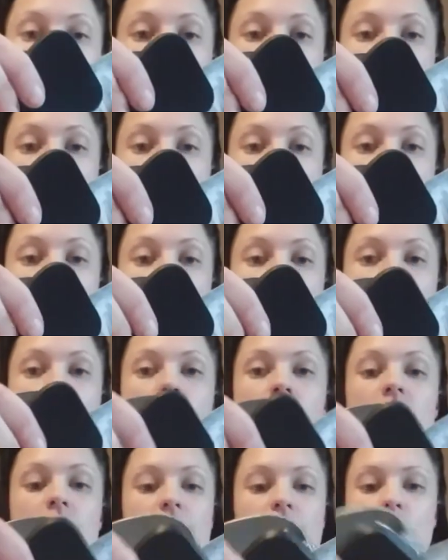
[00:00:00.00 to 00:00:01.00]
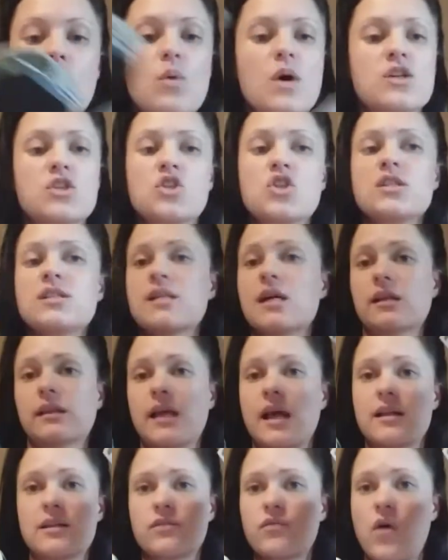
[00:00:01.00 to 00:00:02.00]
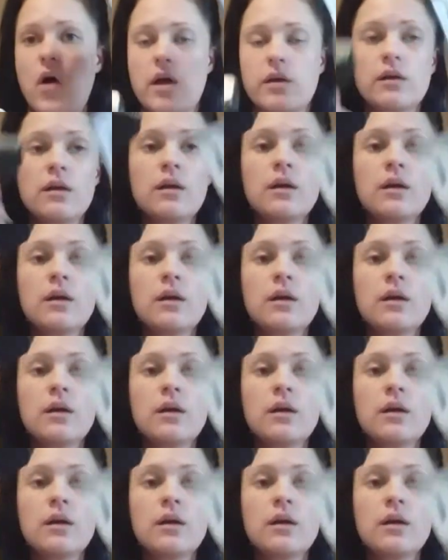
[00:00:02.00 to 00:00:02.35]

this bookmark. Otherwise, just like that's fine.